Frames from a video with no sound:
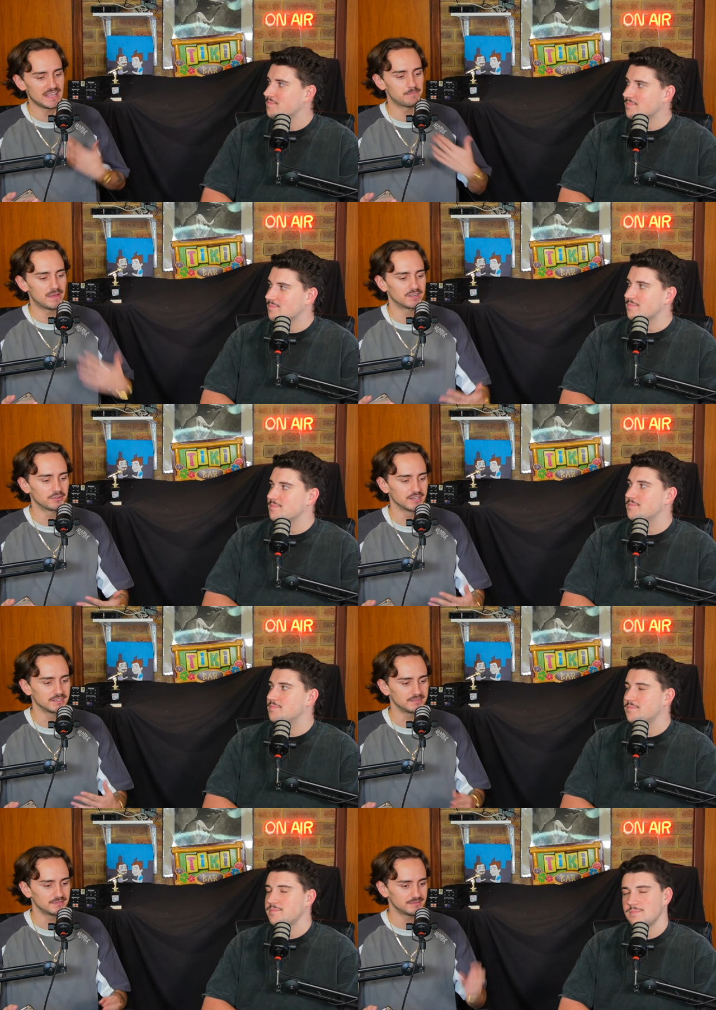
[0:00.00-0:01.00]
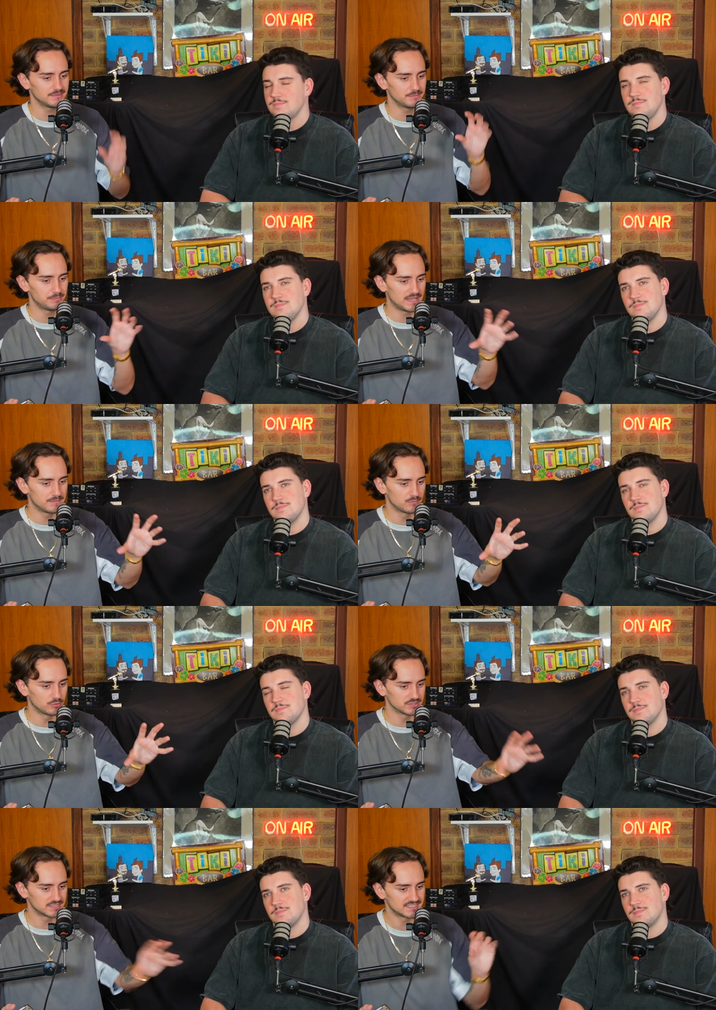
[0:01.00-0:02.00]
Speaker 1: get better at being
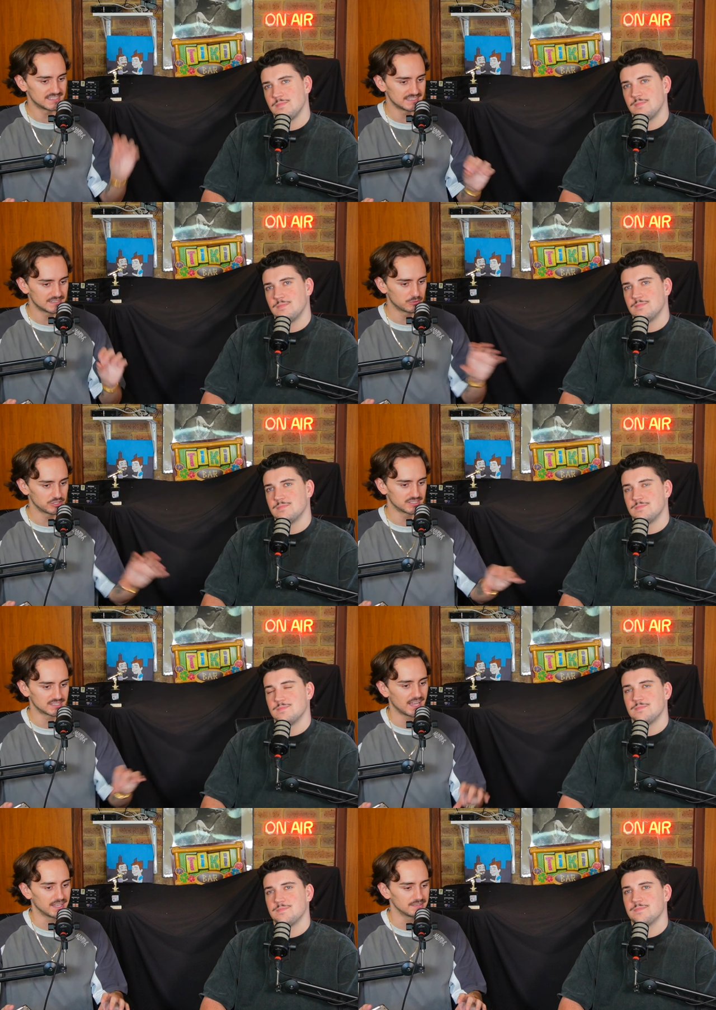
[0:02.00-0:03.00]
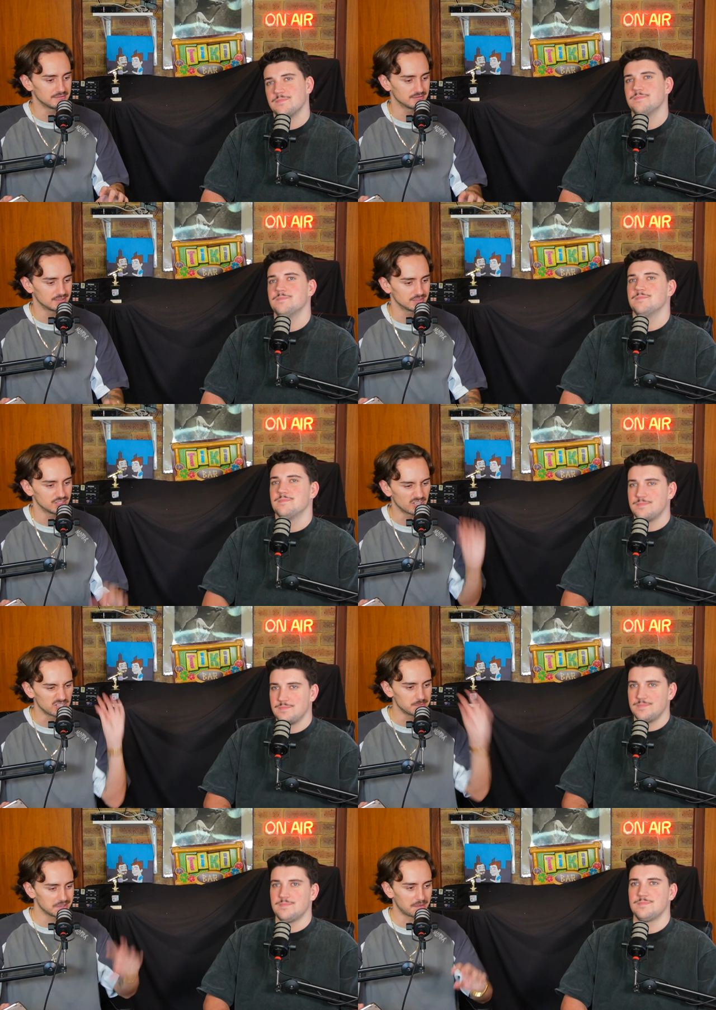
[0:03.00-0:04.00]
more succinct in what you say. Mm. You know,
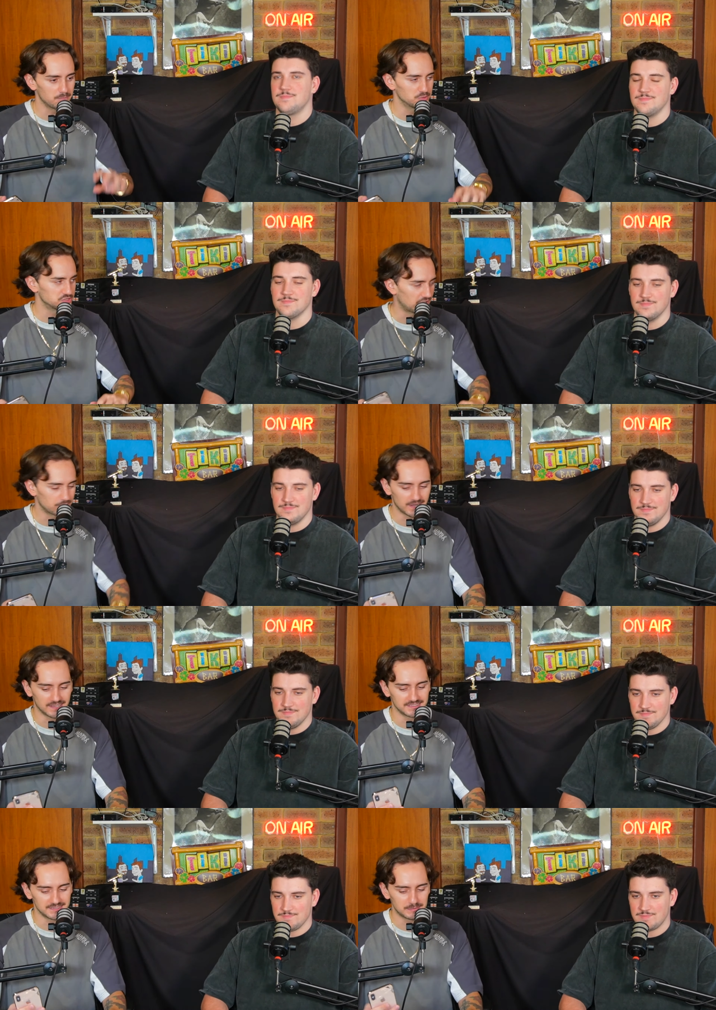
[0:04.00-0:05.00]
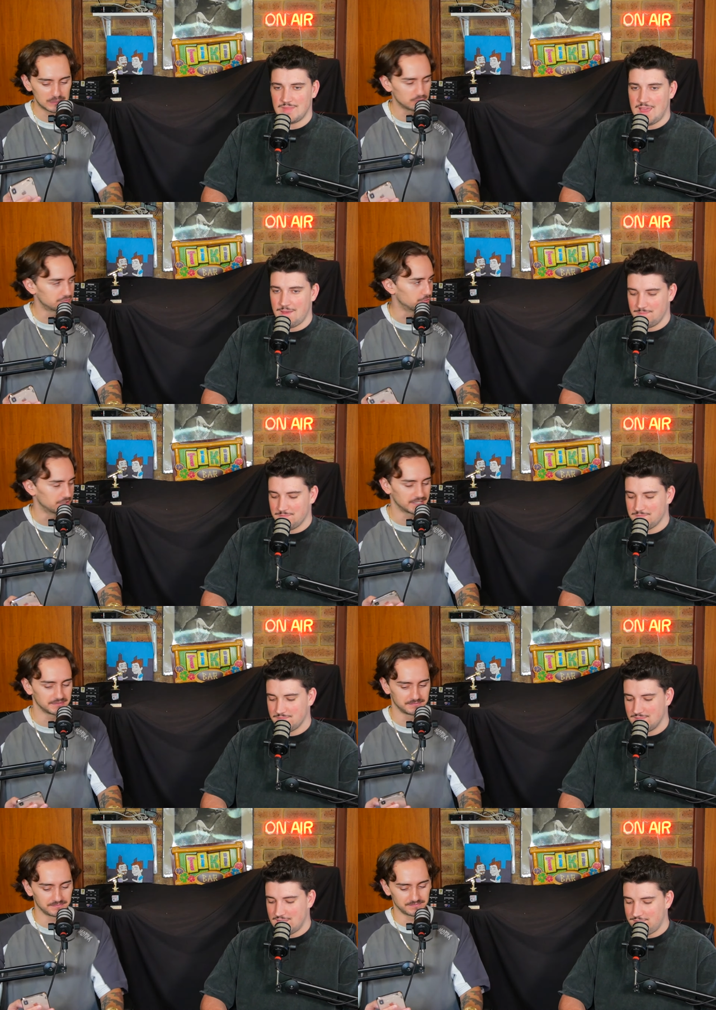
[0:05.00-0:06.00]
you become more direct. It'd be good yeah, for
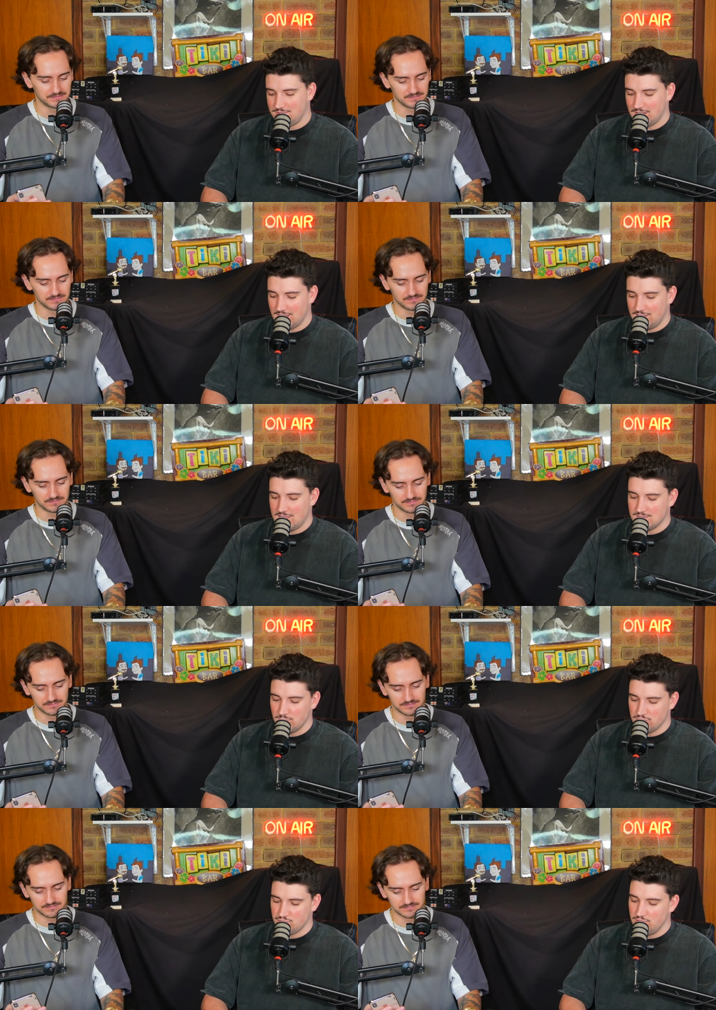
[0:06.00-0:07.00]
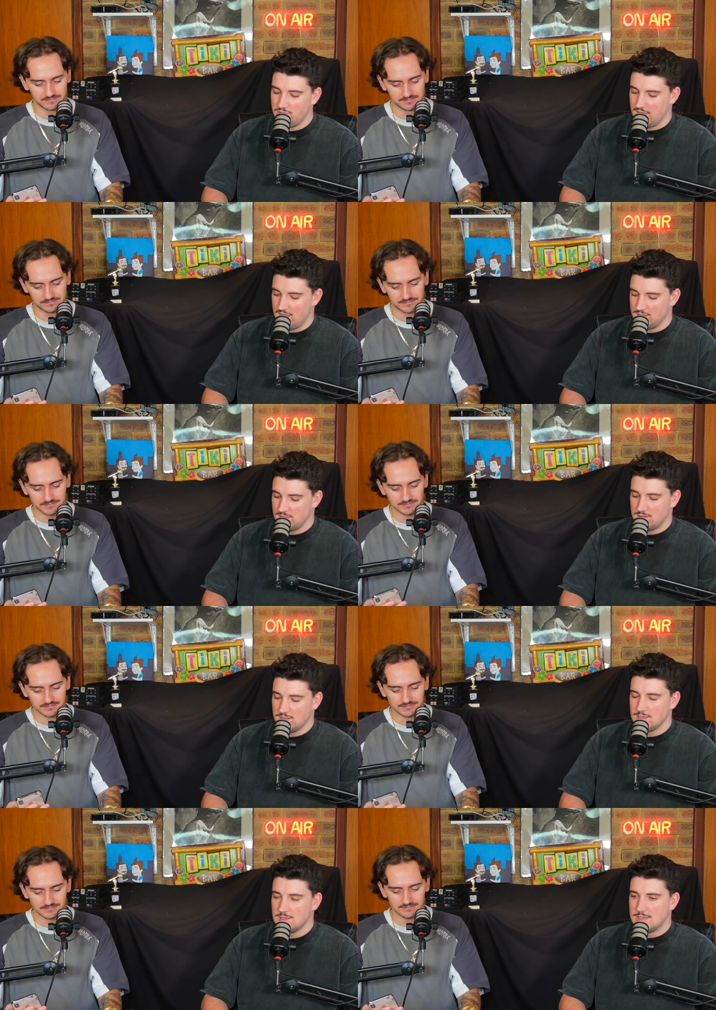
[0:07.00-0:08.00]
you.
Speaker 2: Definitely, you get more truth out.
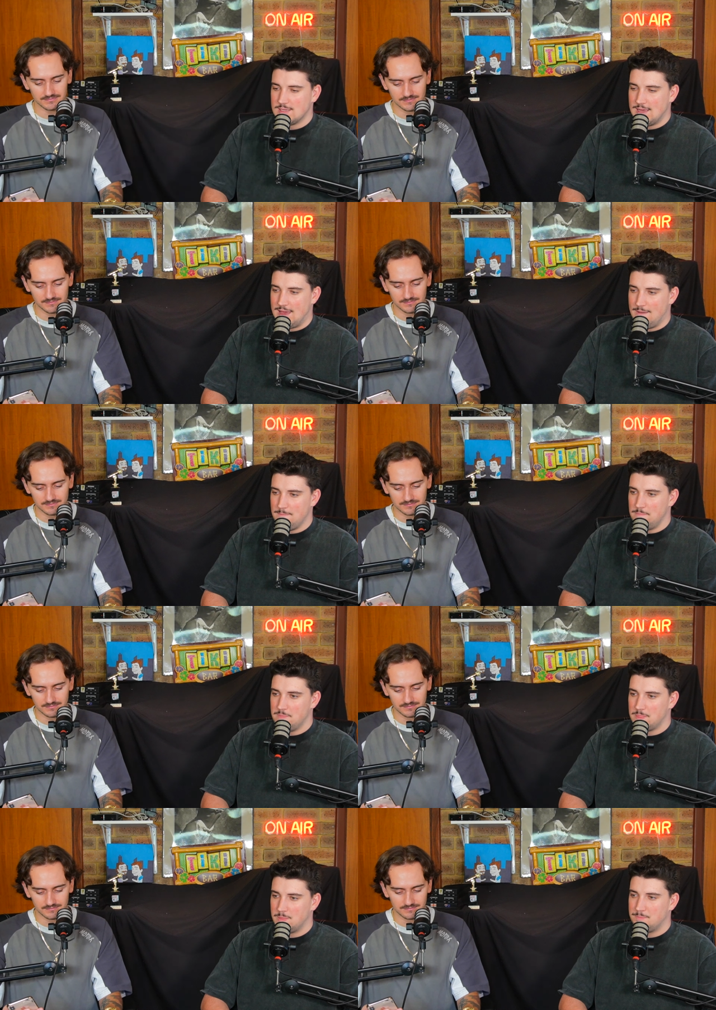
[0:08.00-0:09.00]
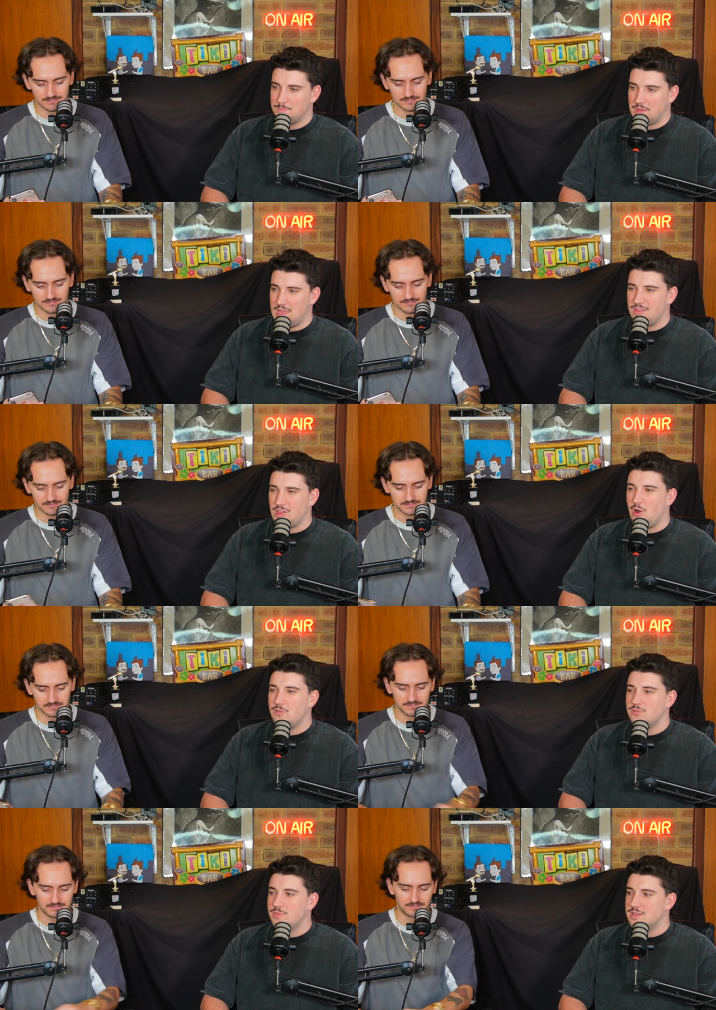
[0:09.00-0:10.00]
Um, but yeah, the
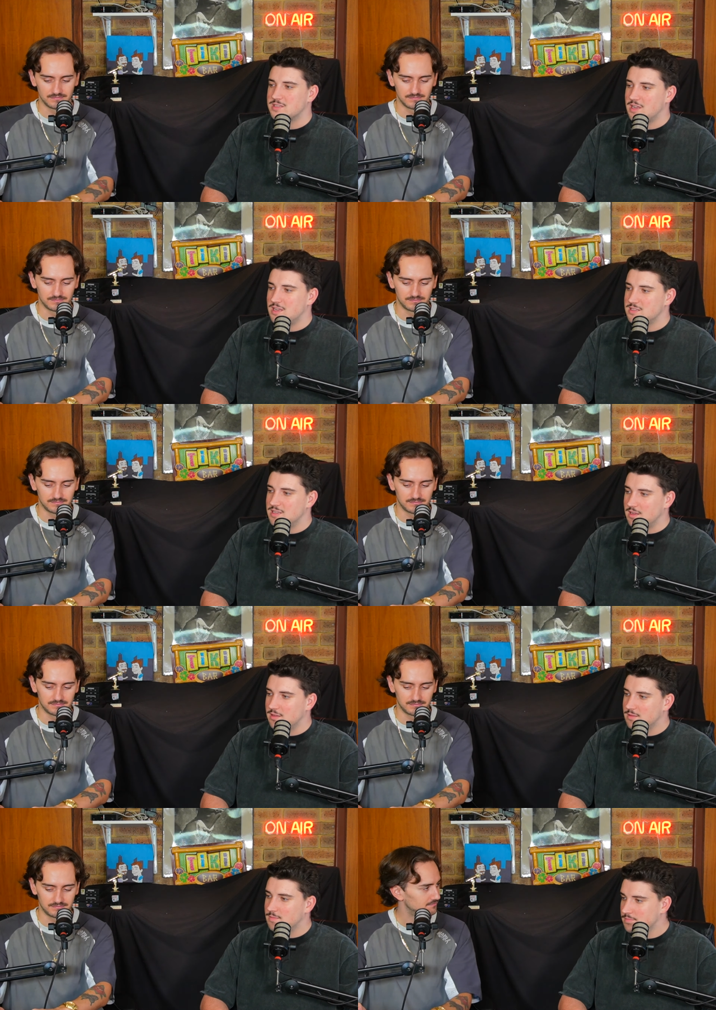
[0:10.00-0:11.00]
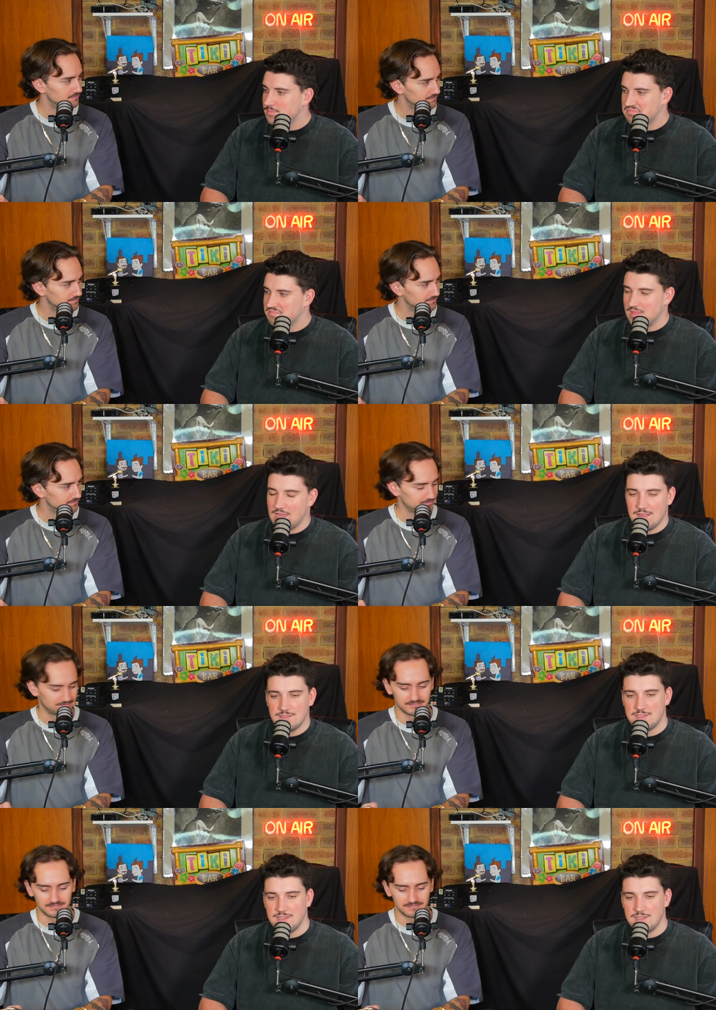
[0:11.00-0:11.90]
cough would be disgusting. Nah, that's